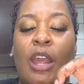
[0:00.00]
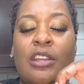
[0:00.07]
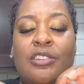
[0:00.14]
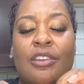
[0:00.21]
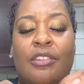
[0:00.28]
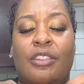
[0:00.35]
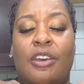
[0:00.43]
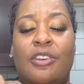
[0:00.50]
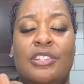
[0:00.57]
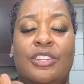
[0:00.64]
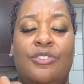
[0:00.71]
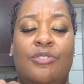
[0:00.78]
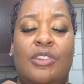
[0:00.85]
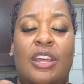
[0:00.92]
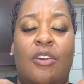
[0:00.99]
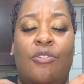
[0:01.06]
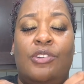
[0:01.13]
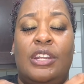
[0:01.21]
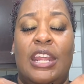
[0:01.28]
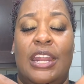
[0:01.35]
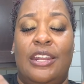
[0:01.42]
So those of you
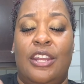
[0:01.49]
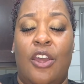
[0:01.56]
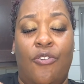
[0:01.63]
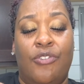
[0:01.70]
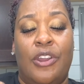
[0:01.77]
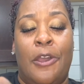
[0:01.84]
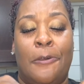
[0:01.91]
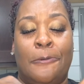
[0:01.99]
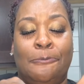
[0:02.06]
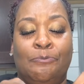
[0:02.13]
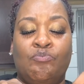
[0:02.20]
that don't know,